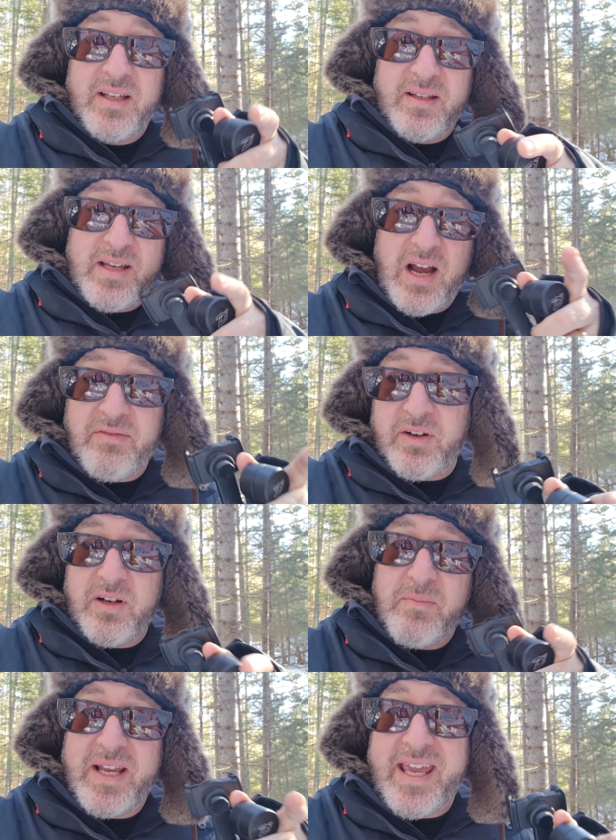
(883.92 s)

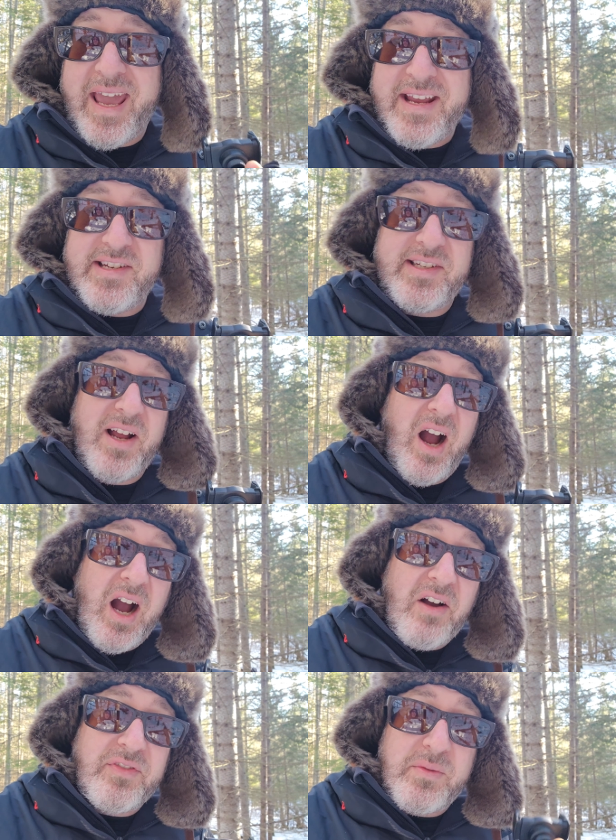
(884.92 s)
cover, my case,
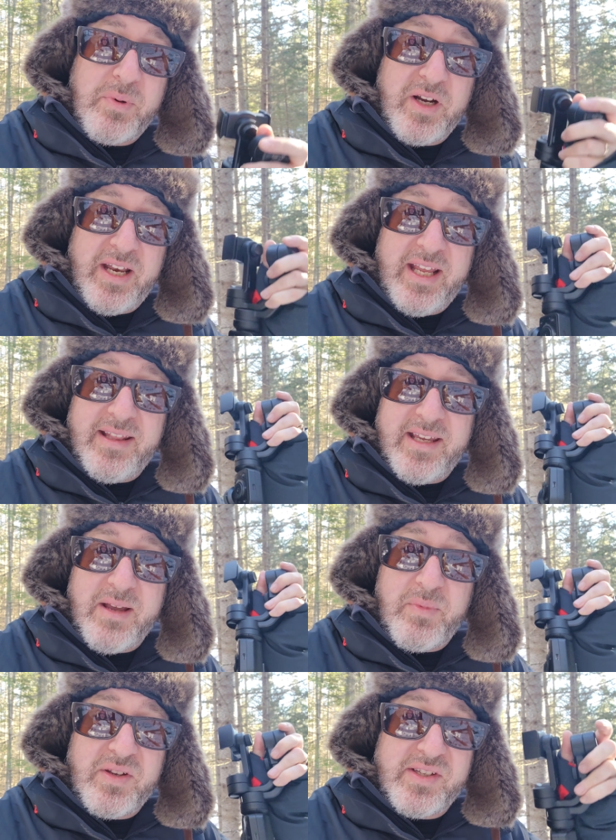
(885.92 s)
off to put it in the gimbal.